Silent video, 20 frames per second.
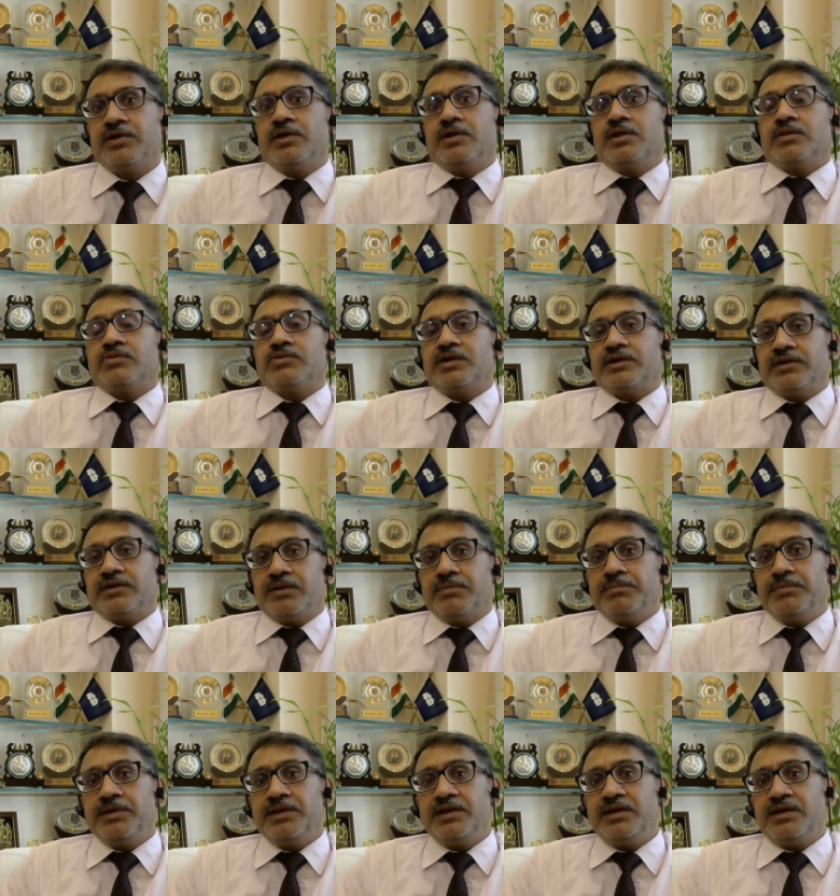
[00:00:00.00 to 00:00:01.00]
The
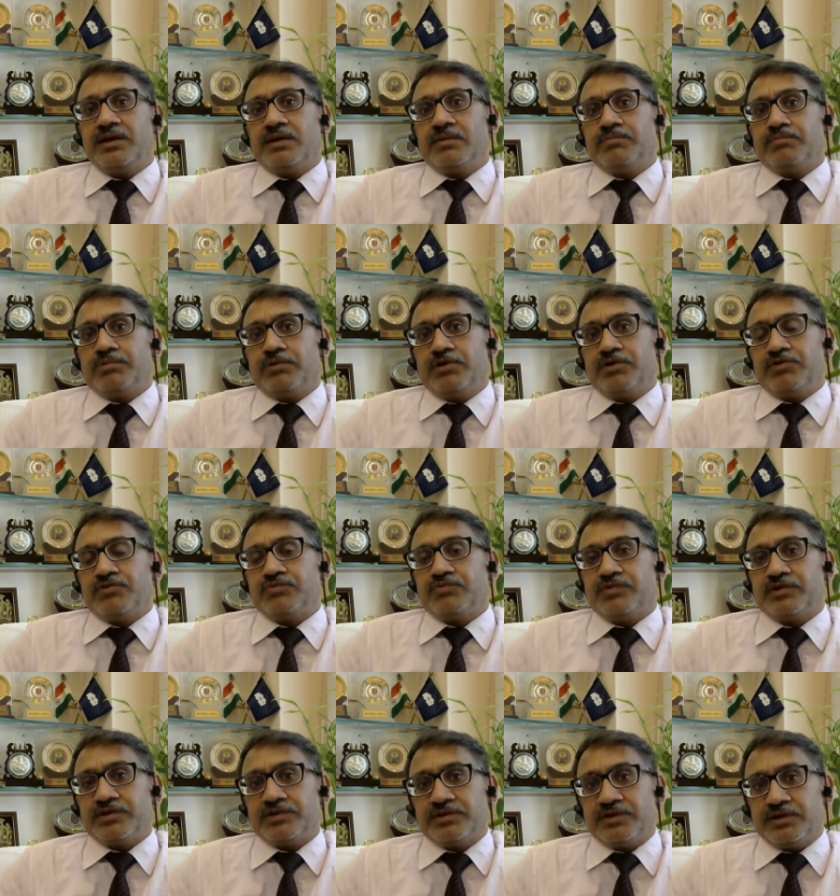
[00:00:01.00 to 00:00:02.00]
dummy employees
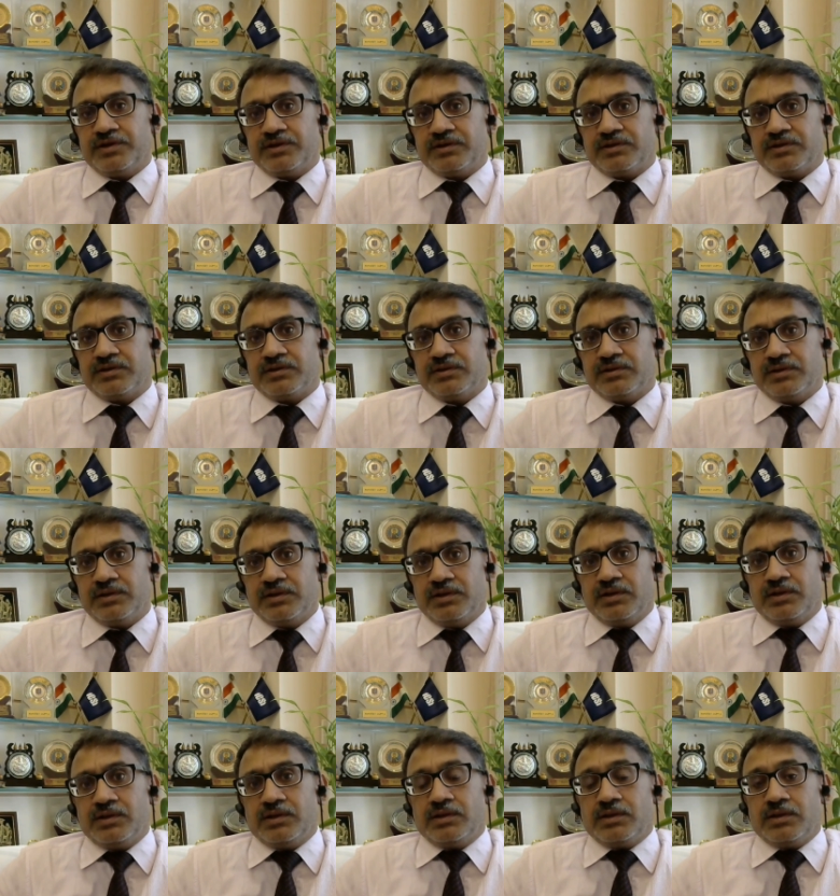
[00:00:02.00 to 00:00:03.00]
were there.
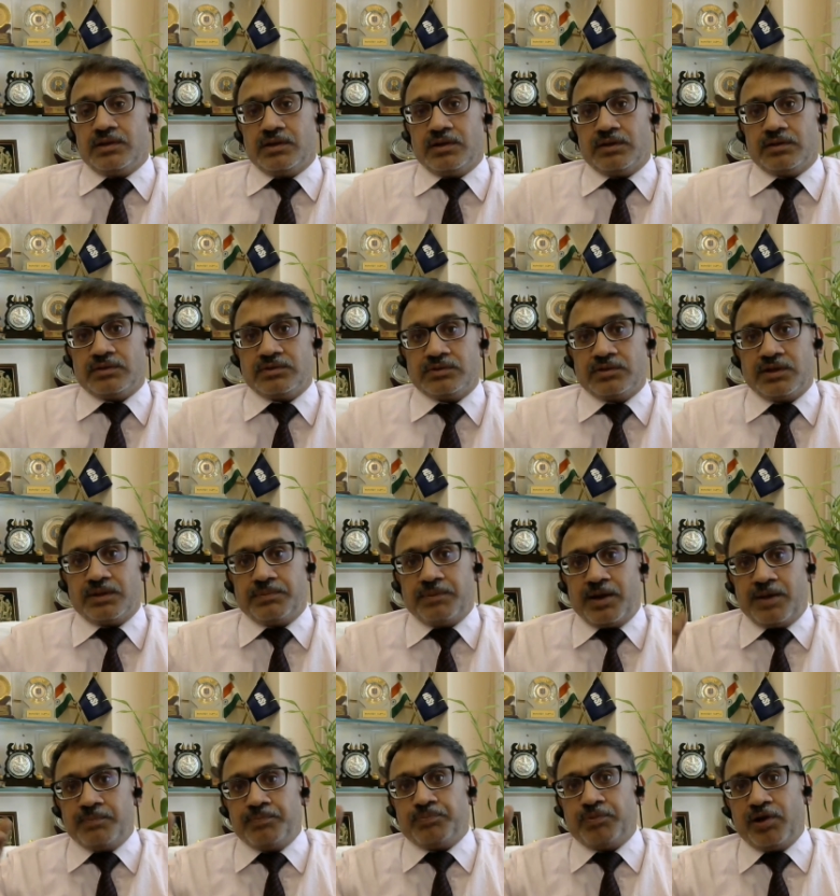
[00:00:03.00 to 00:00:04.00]
The
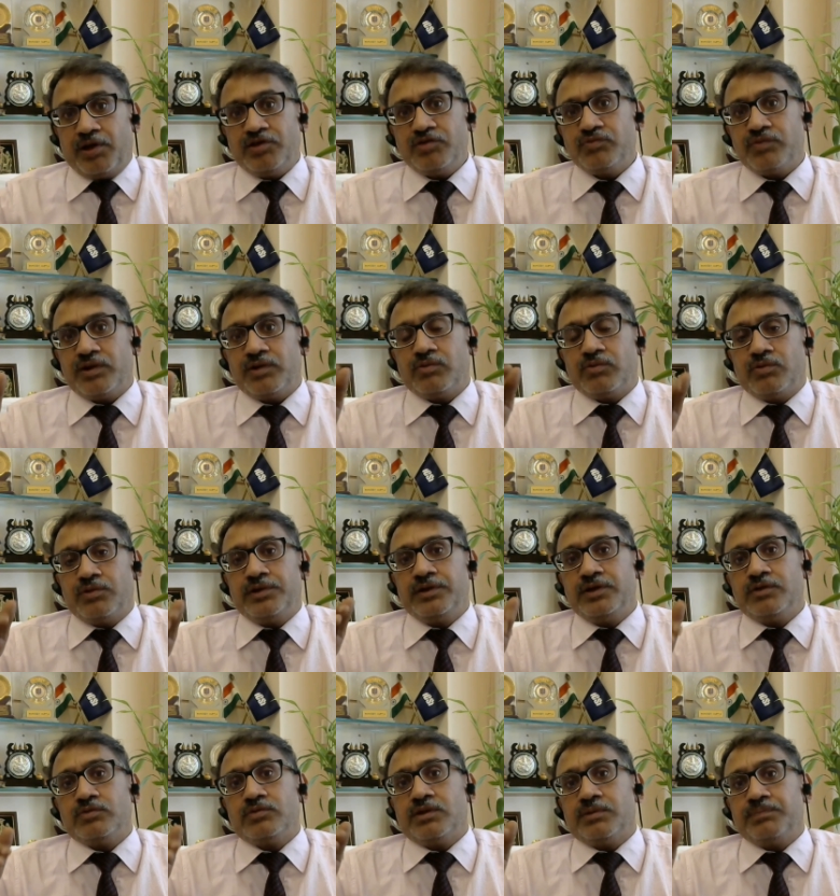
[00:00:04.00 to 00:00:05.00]
employees were only
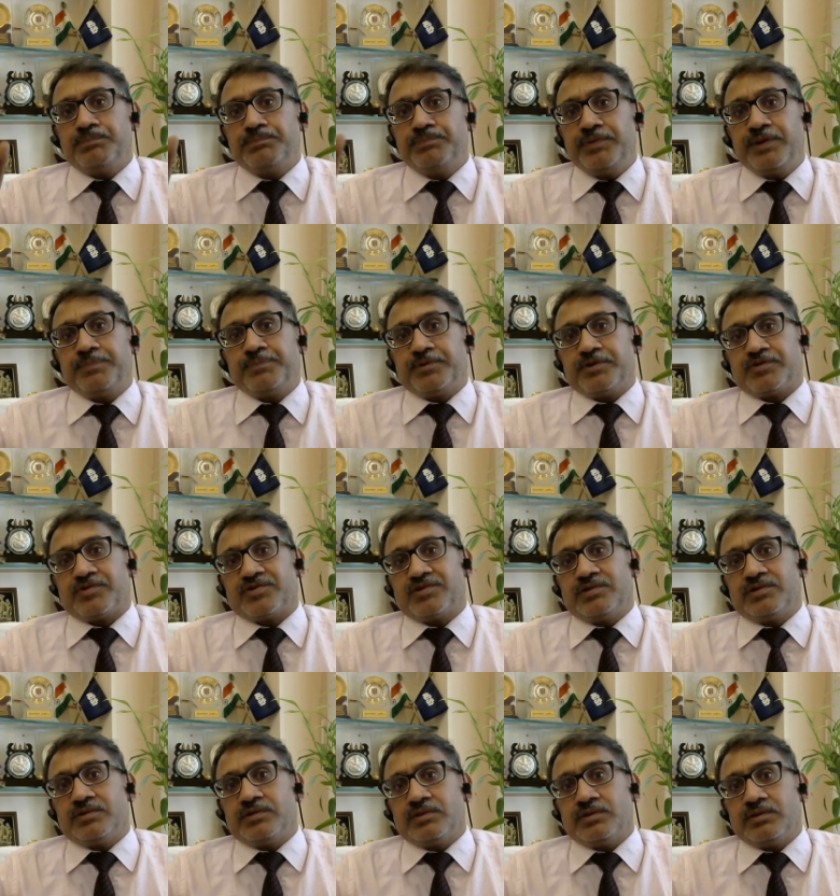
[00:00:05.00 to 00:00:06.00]
on the papers.
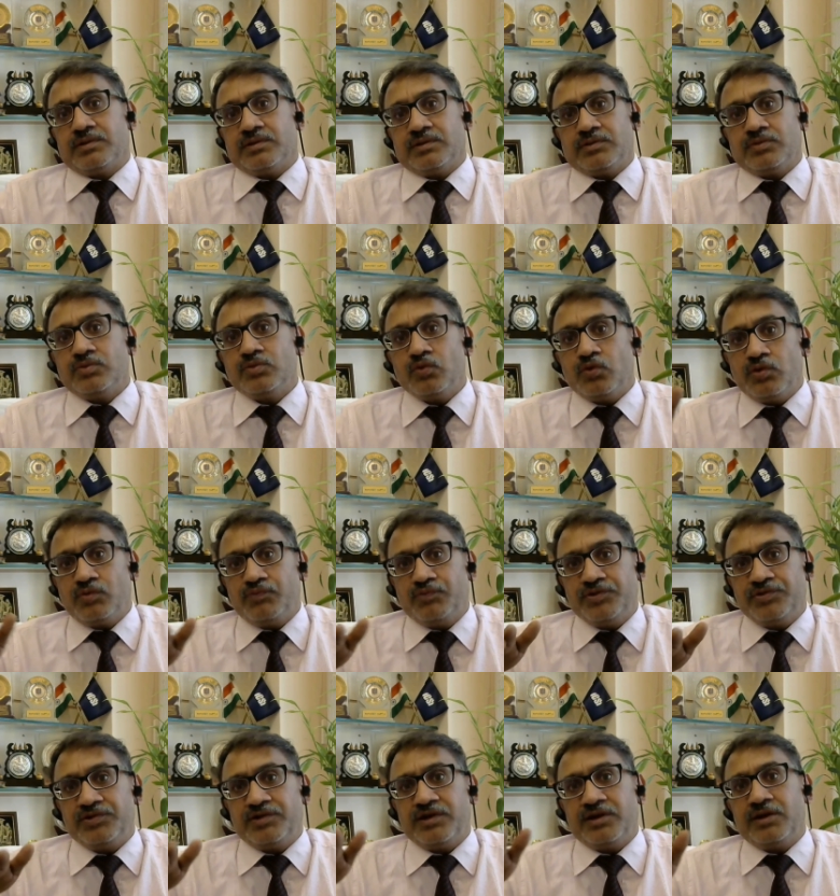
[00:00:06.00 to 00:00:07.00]
No
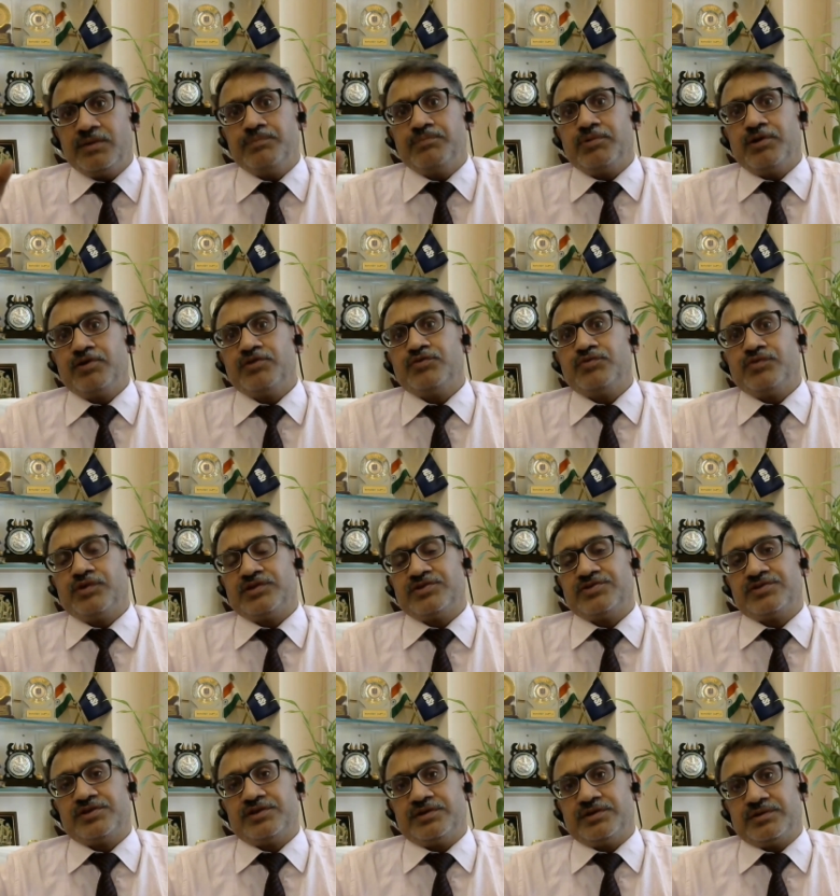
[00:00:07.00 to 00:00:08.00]
physical employees was
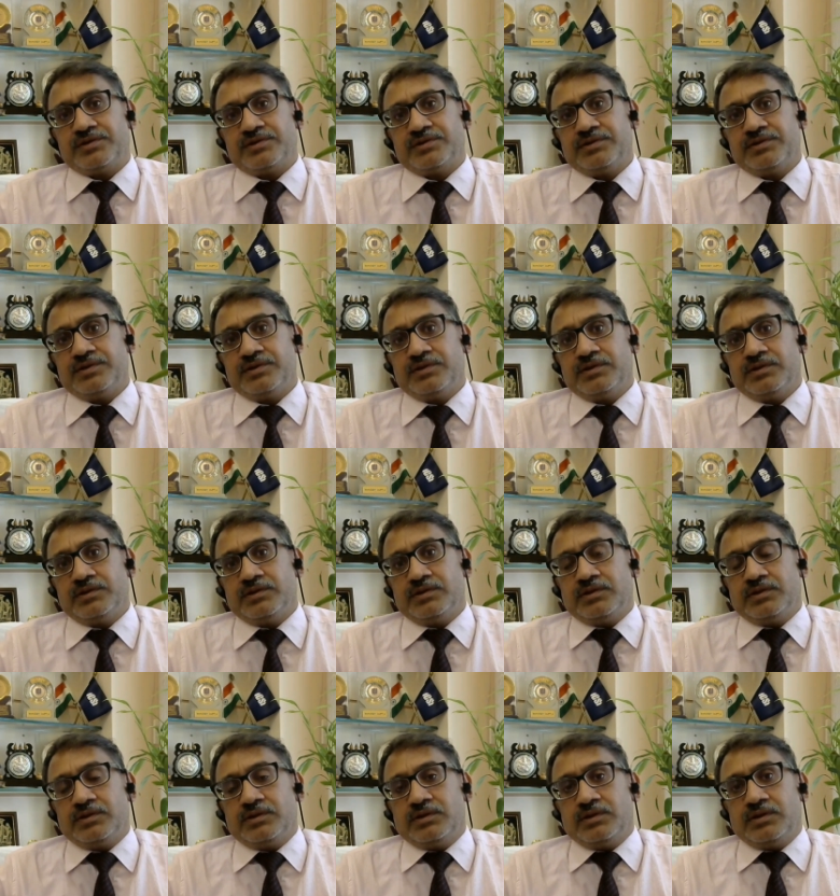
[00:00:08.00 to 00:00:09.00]
there.
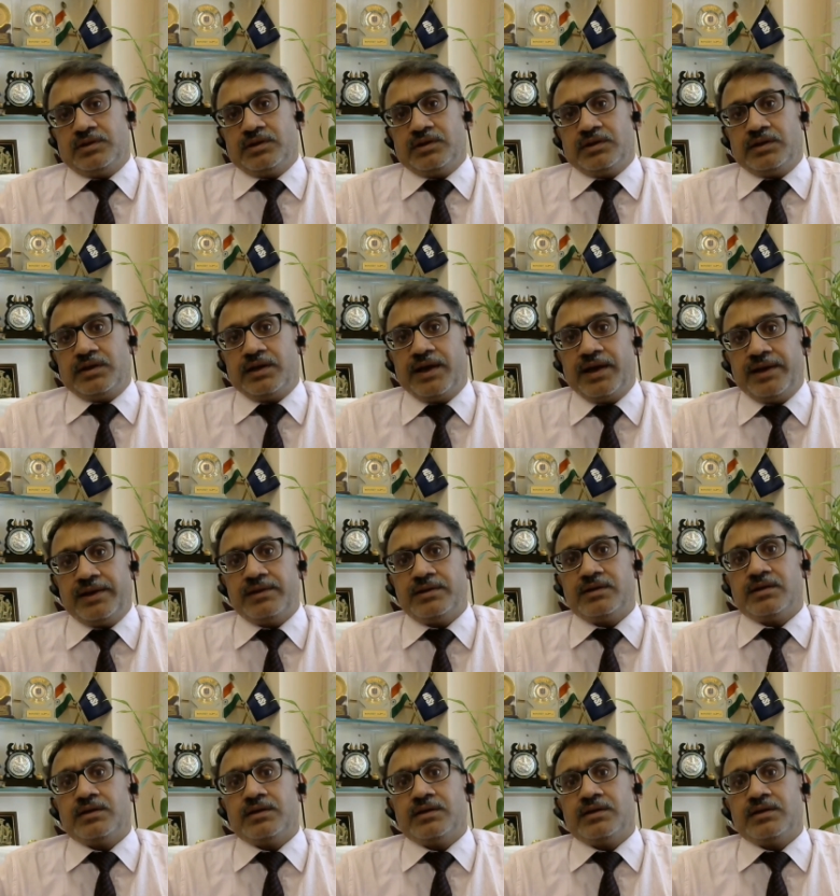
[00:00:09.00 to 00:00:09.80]
And